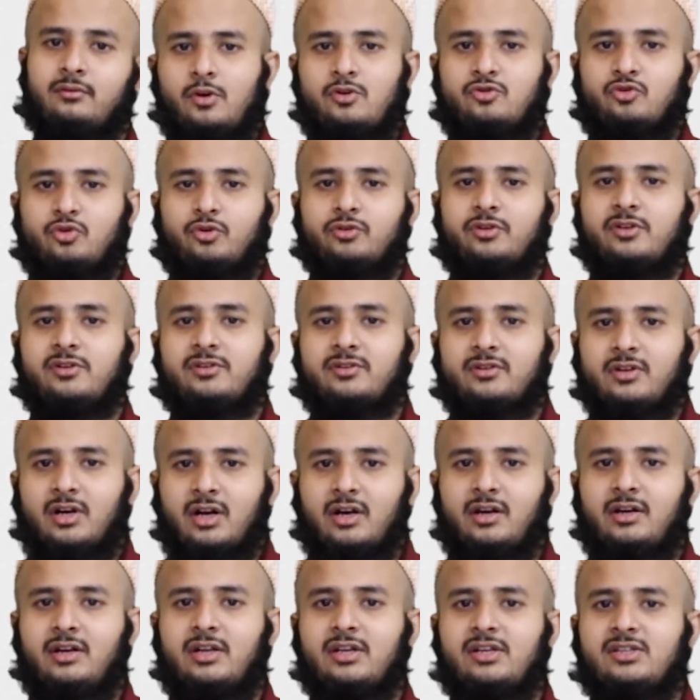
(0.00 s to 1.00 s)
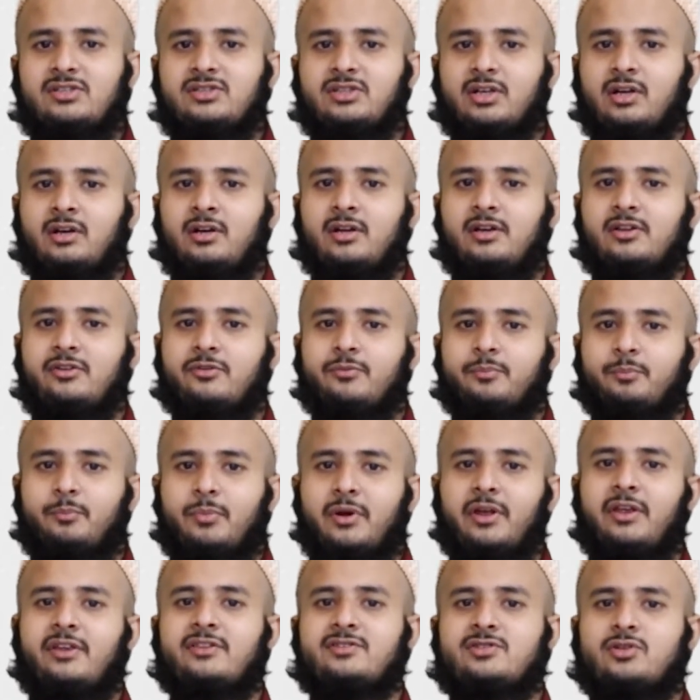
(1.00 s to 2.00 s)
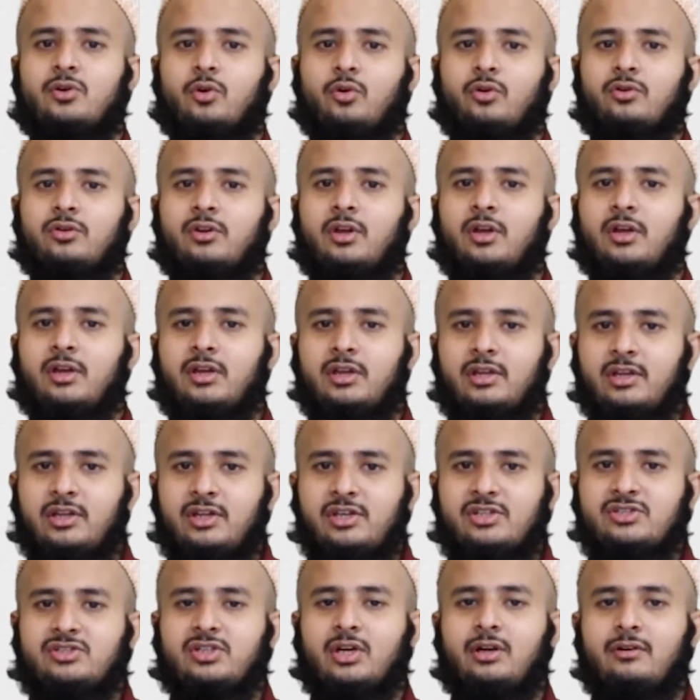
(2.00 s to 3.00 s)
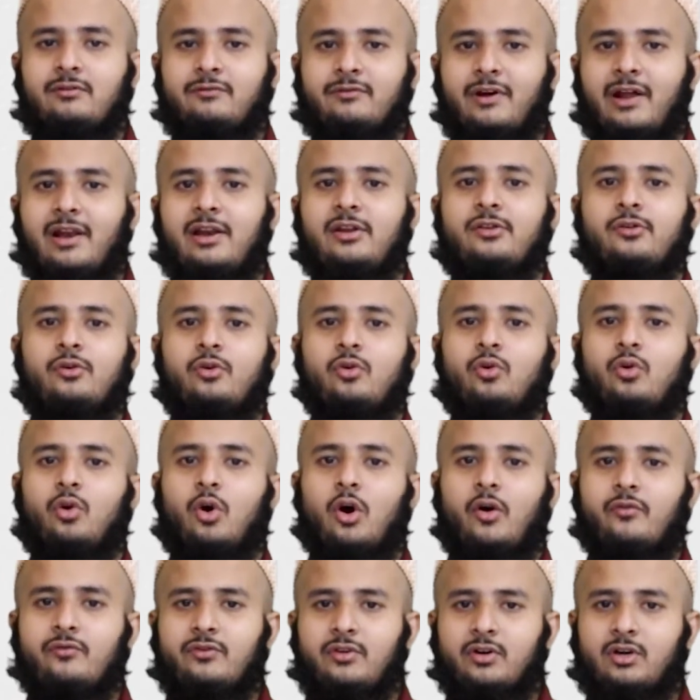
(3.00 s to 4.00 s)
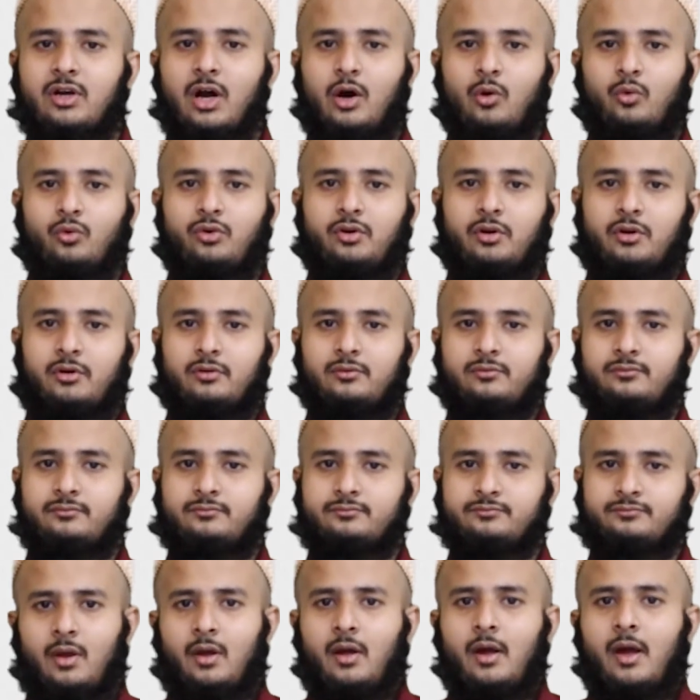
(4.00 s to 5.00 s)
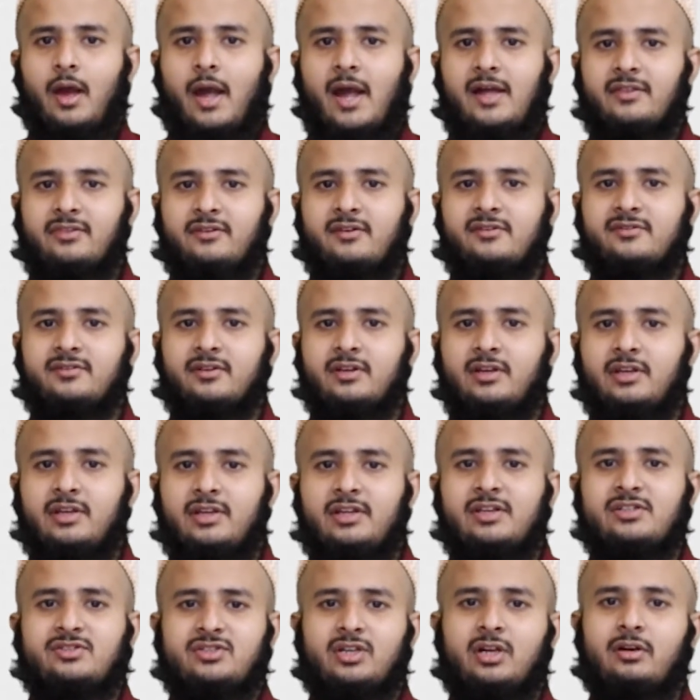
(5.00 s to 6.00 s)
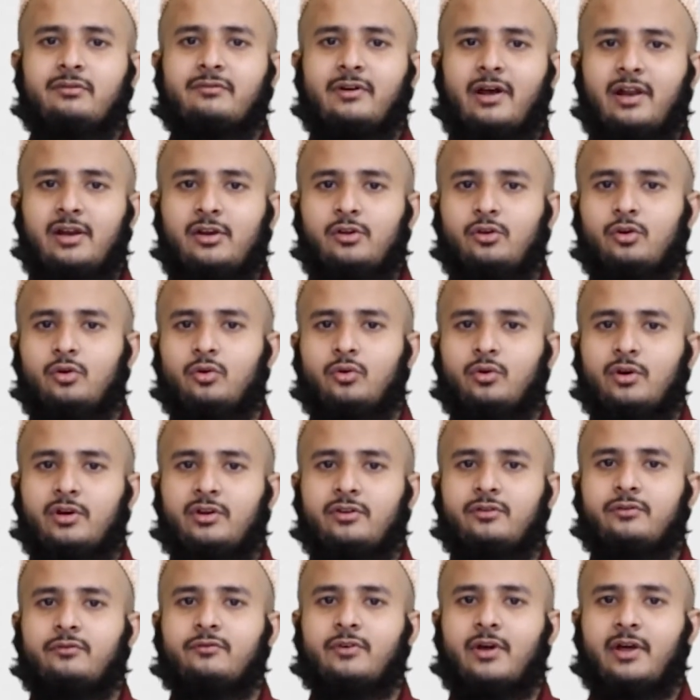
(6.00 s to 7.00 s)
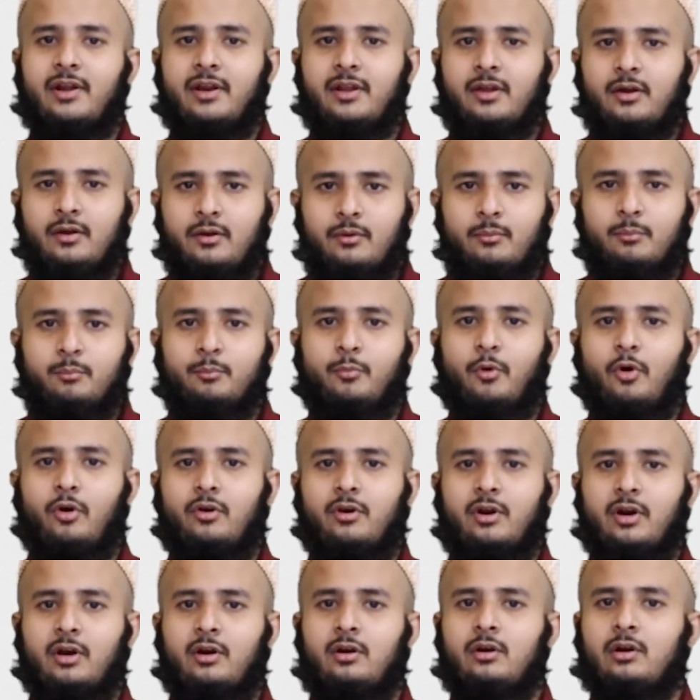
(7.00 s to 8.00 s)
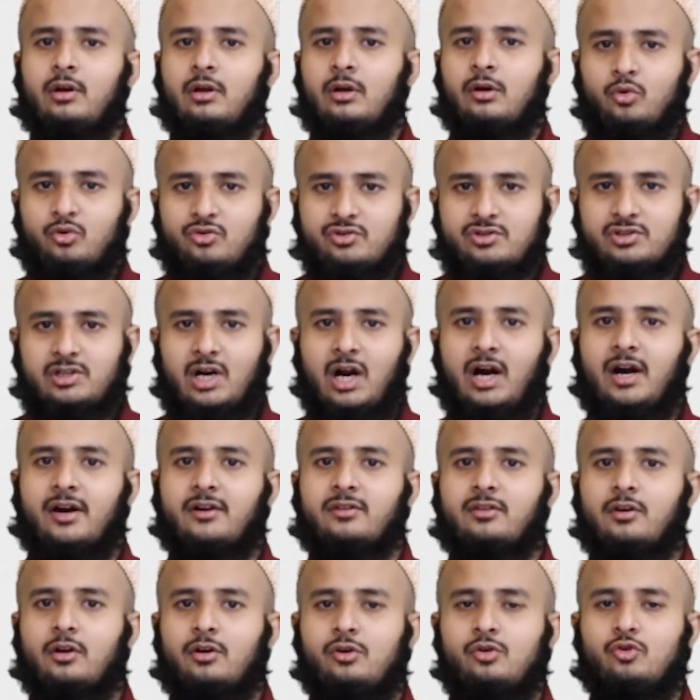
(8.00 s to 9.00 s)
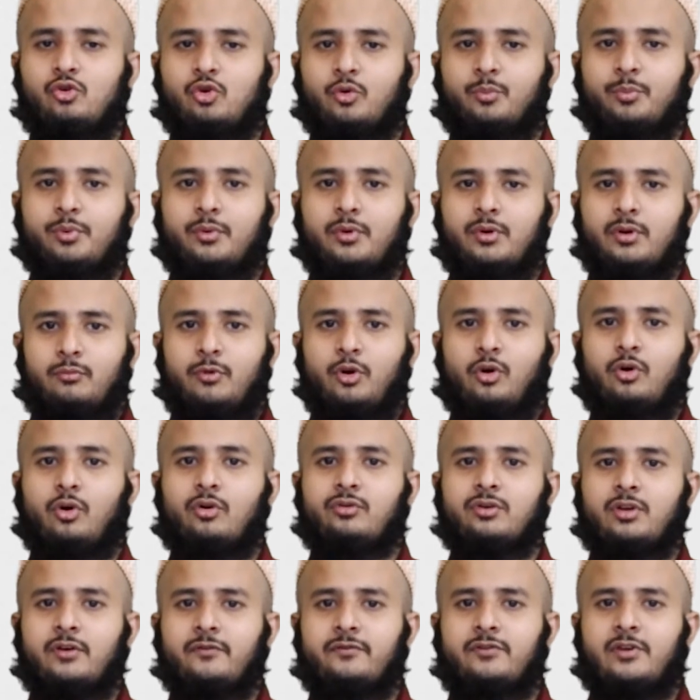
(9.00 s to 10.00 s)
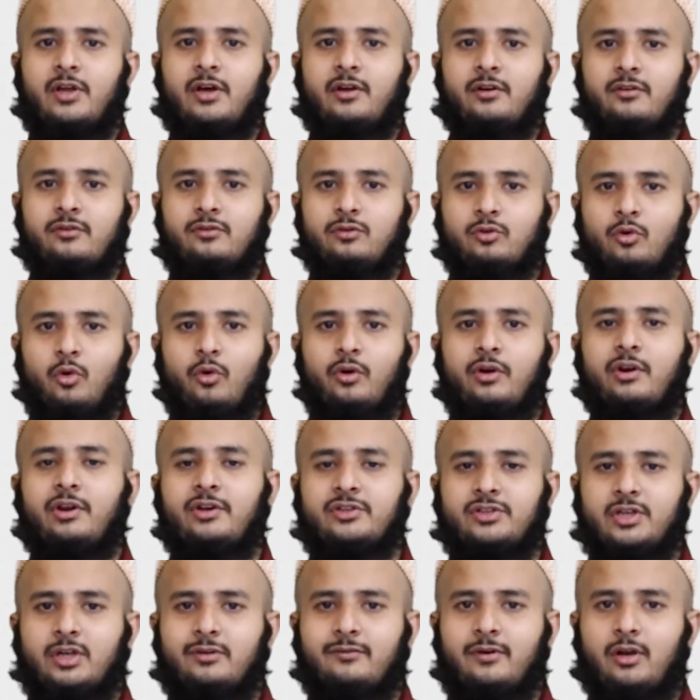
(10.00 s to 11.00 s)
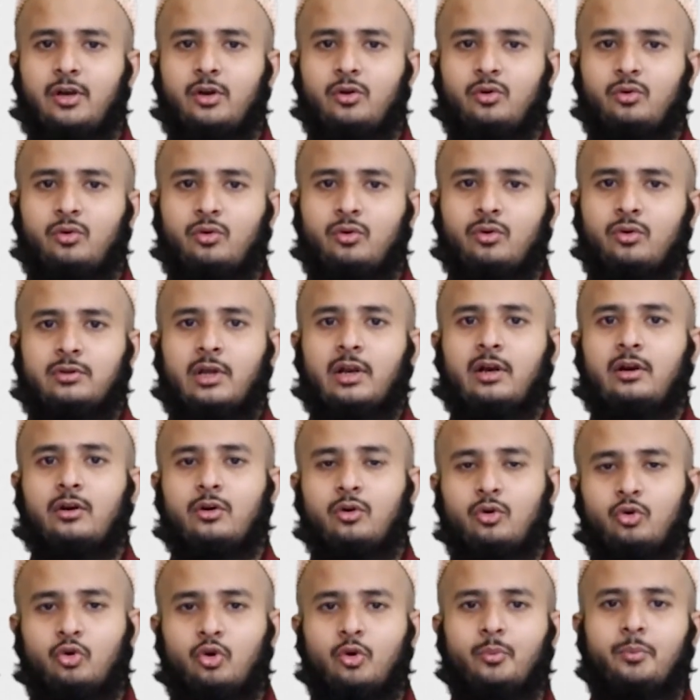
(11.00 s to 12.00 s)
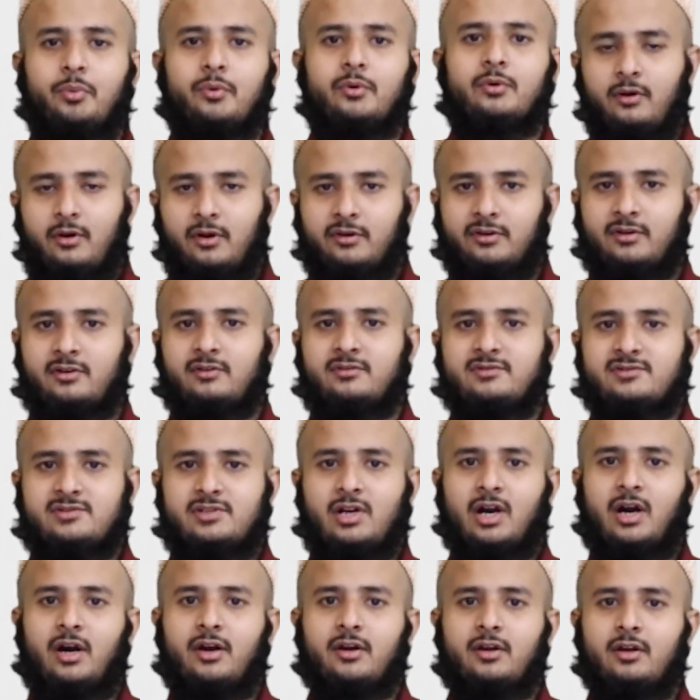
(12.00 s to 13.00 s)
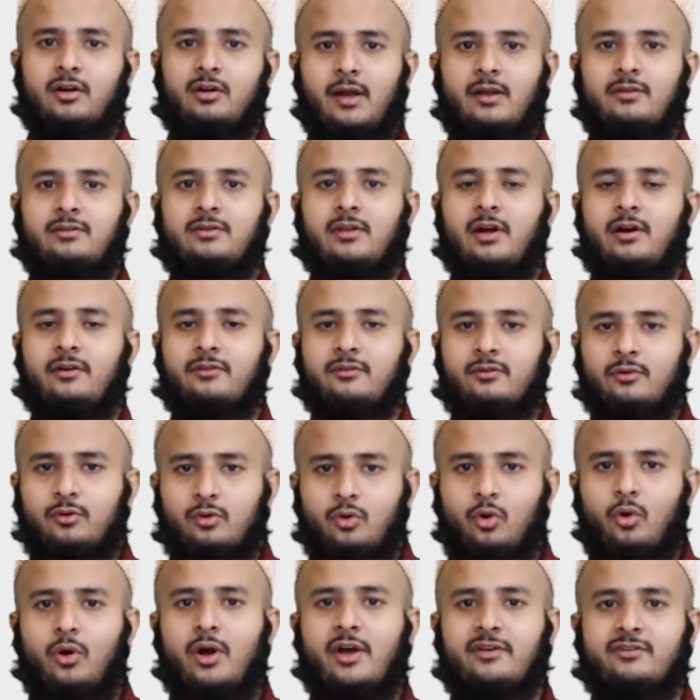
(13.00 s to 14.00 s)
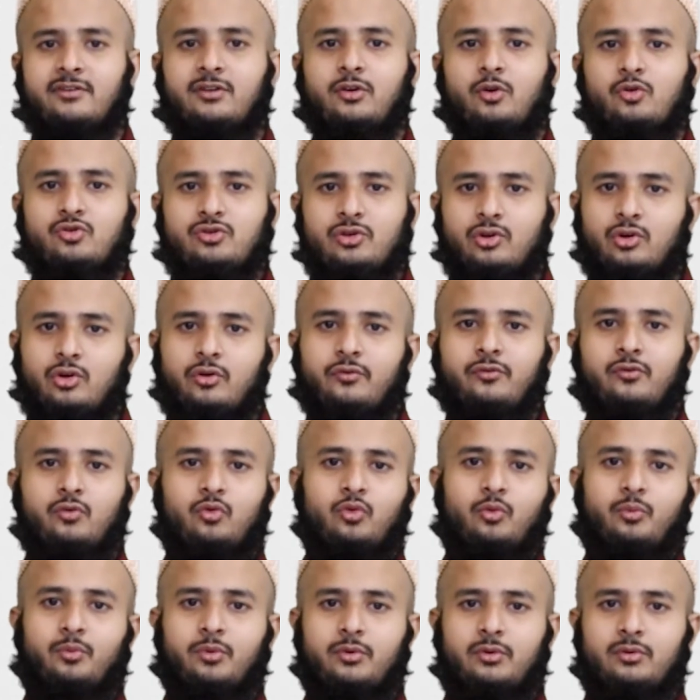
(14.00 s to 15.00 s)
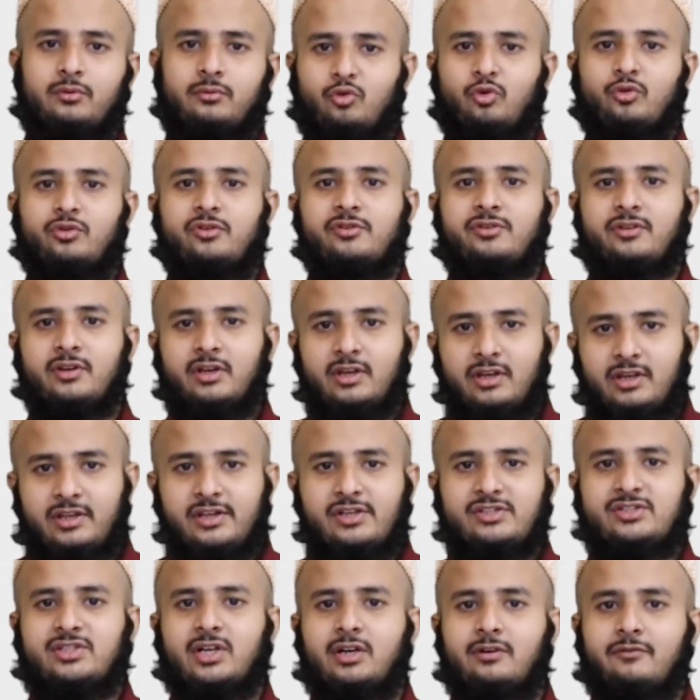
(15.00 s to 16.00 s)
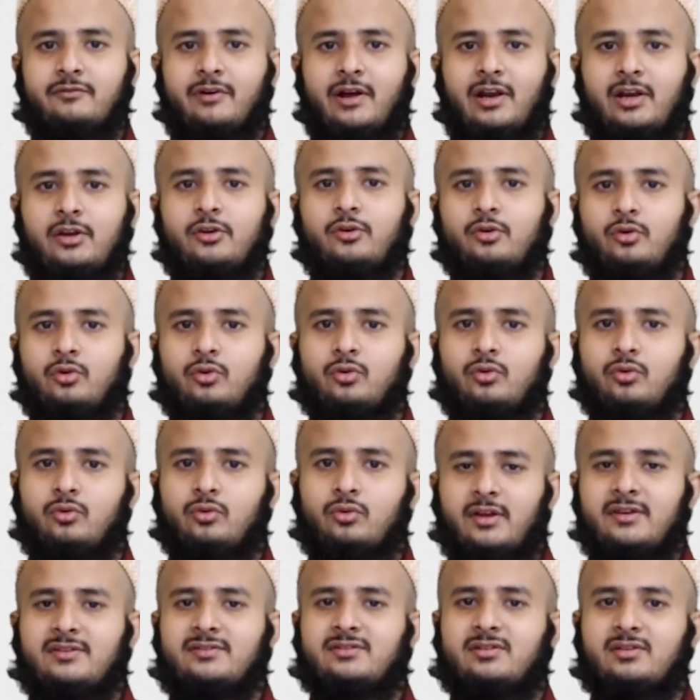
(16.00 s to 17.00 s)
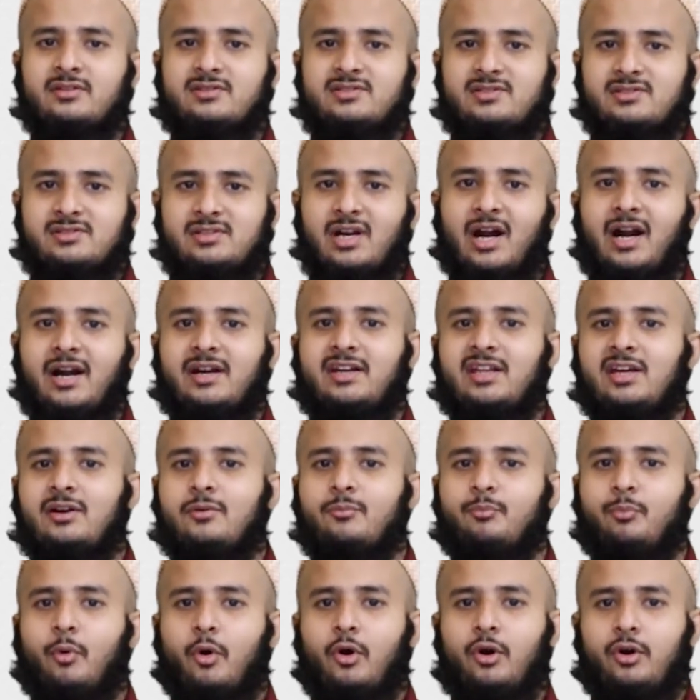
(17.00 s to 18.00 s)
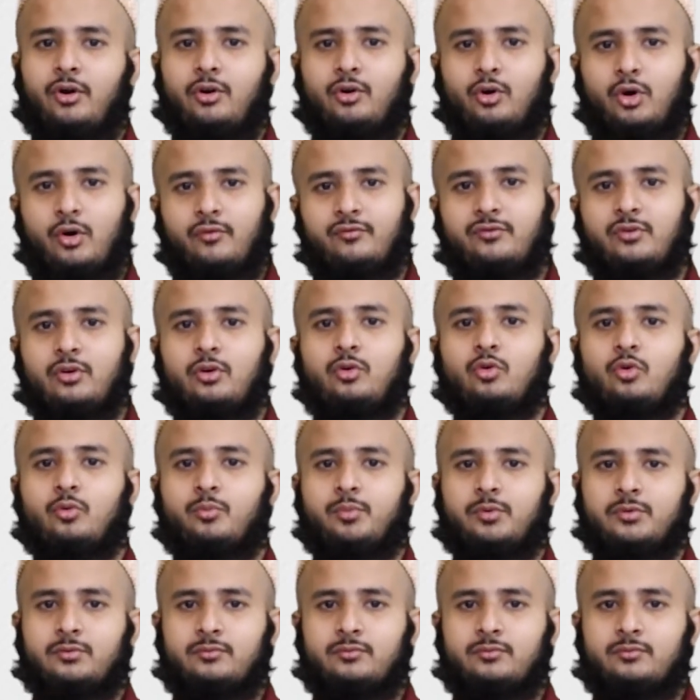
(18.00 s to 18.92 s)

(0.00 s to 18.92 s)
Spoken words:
So this condition is based on the initial value of the counter. And this initial value is very important to start the loop, because if there is no initial value, then loop doesn't start and there is no execution of loop. So this initial value is the starting point of the loop.